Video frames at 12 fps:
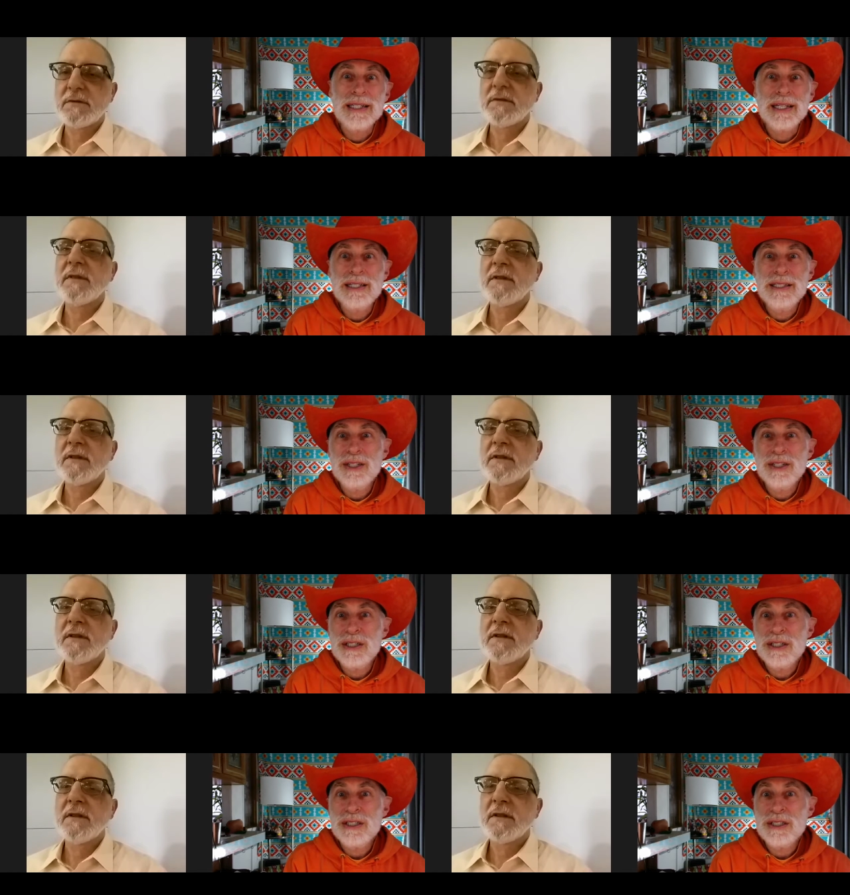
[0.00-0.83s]
Speaker 1: then
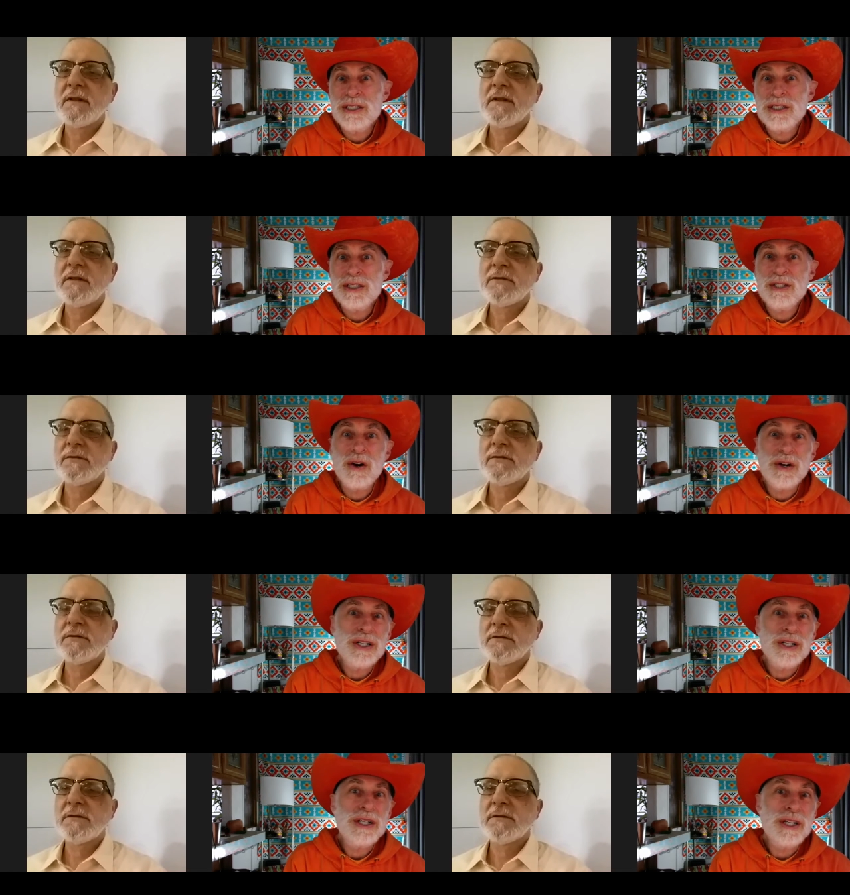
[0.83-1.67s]
just
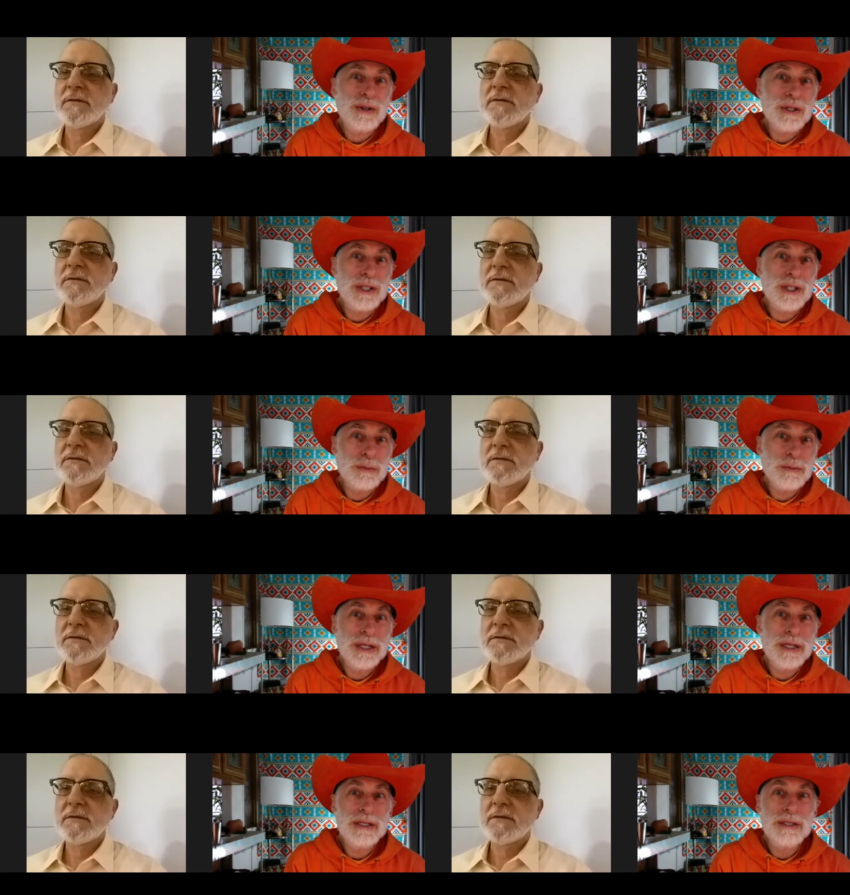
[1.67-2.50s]
started to hear a little
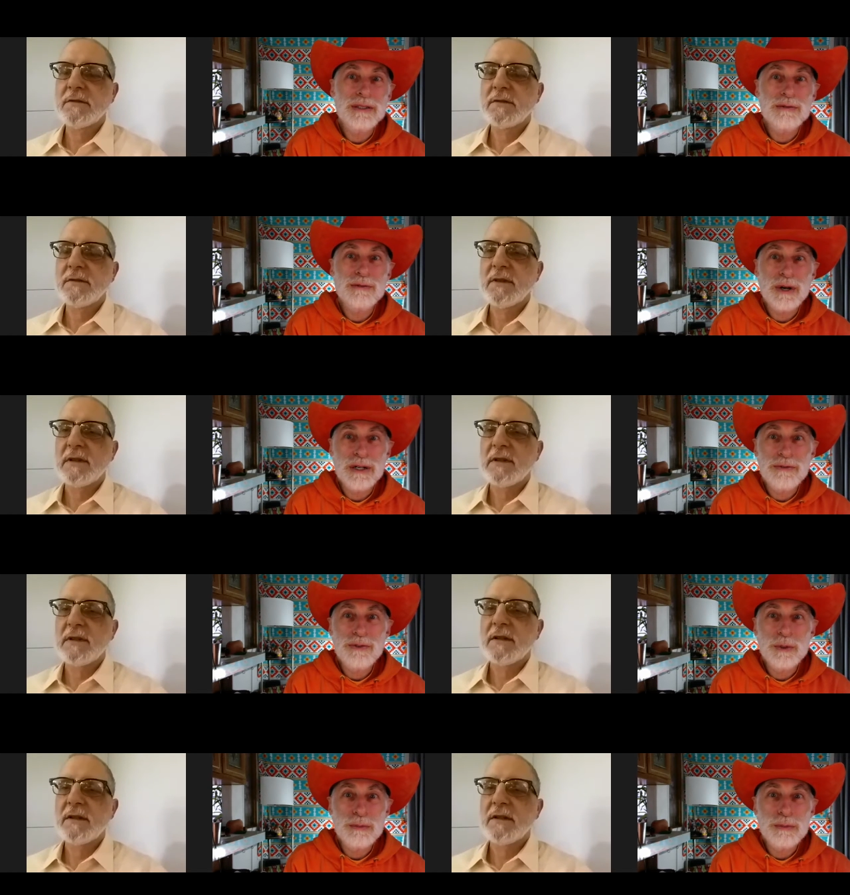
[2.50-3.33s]
bit, read a
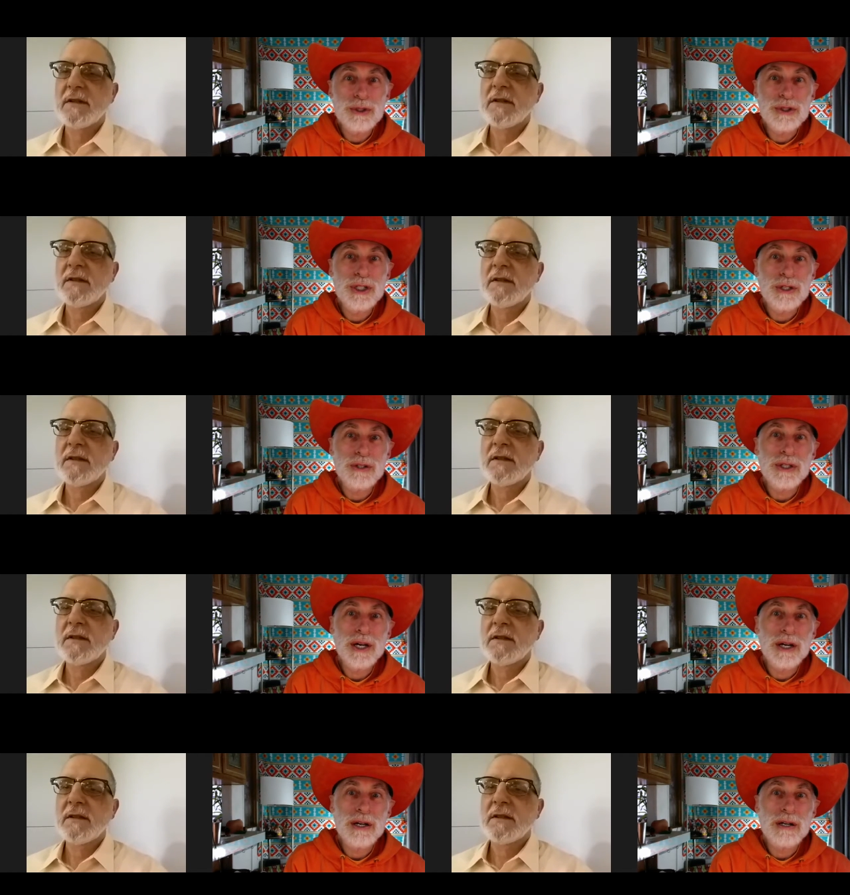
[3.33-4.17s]
few books here and
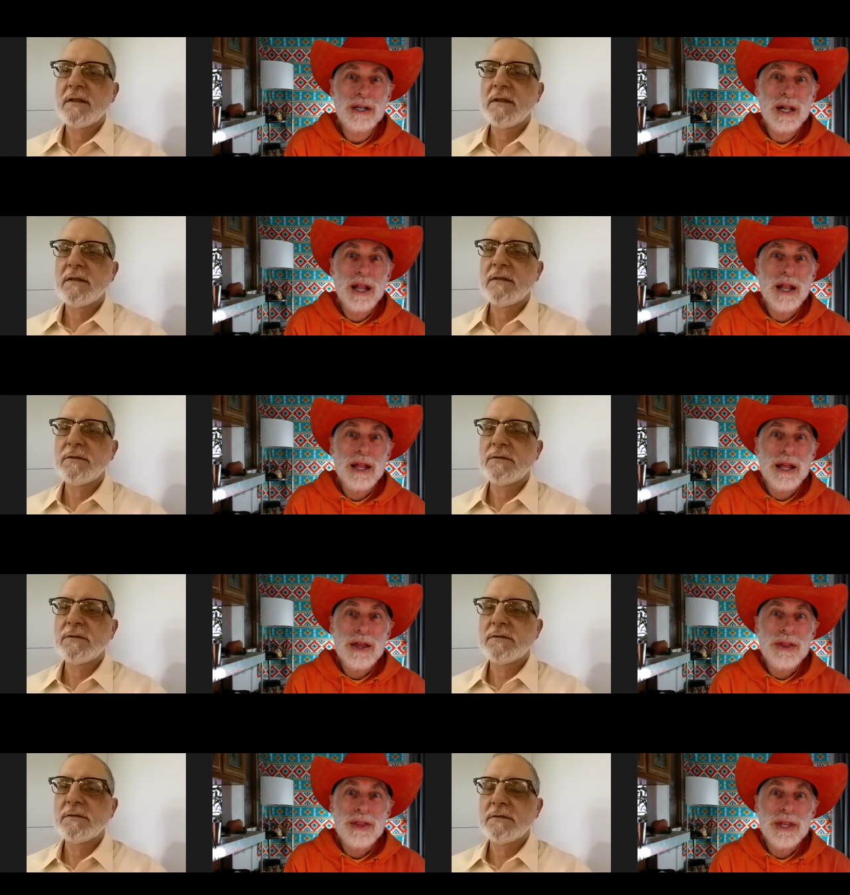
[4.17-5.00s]
there.
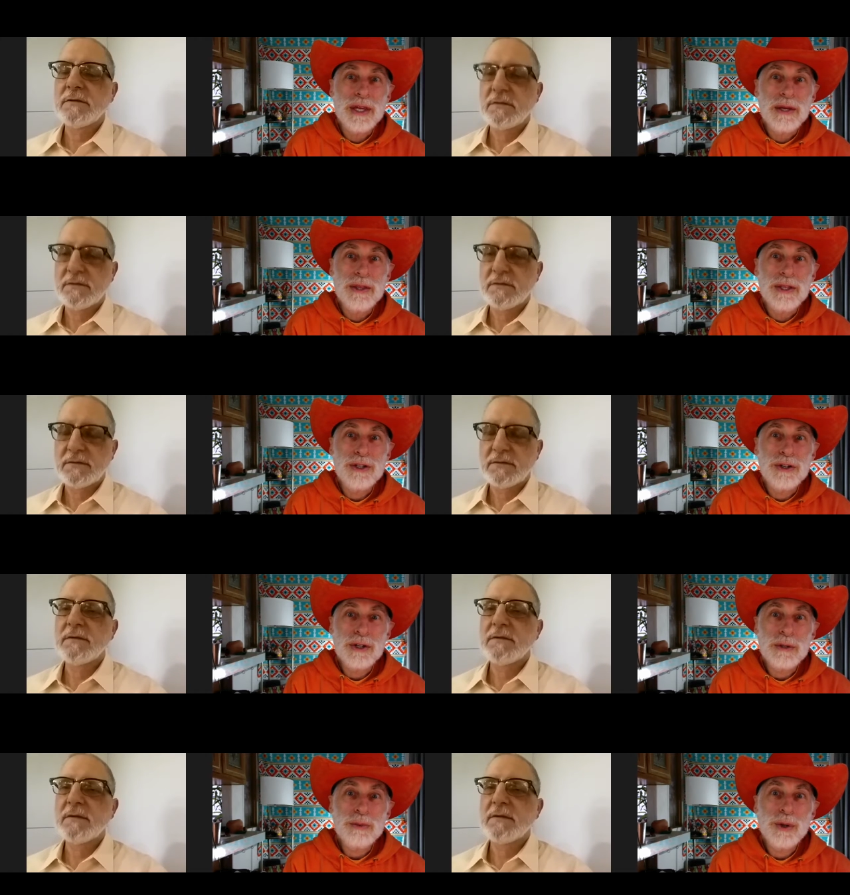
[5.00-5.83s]
The
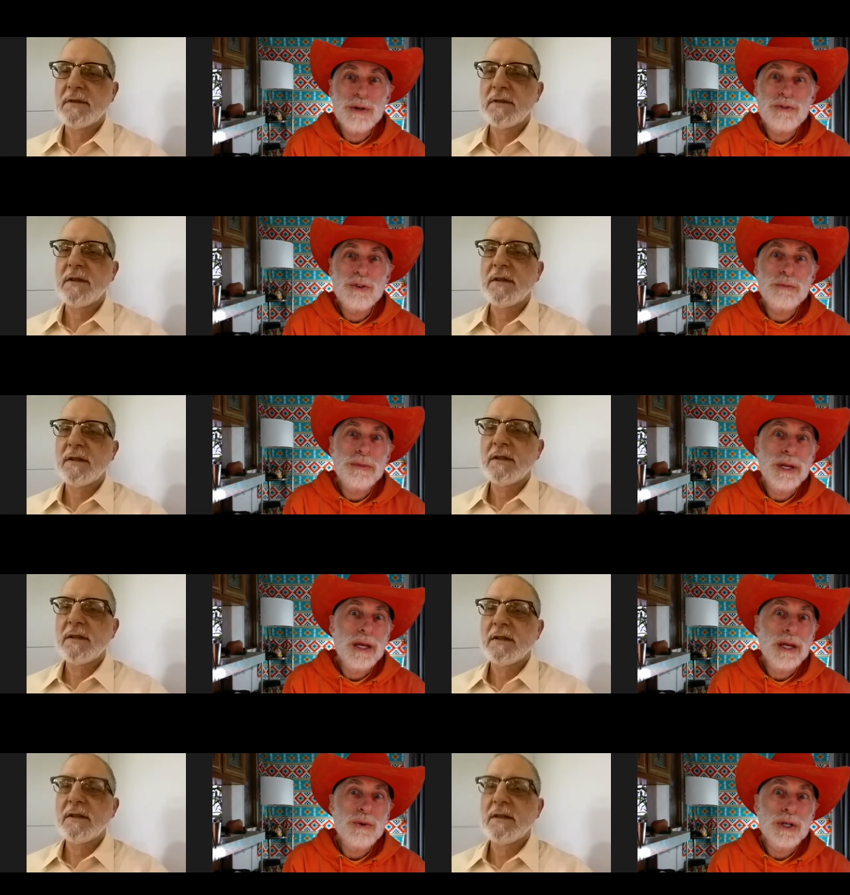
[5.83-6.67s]
turning point for
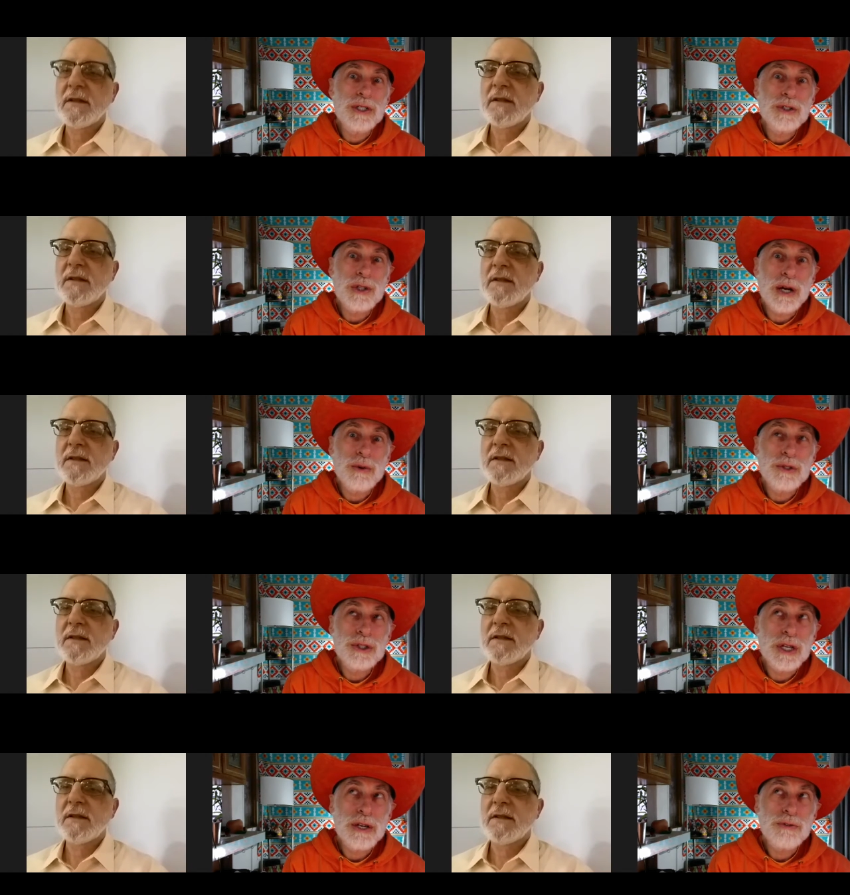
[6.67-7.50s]
me was I was a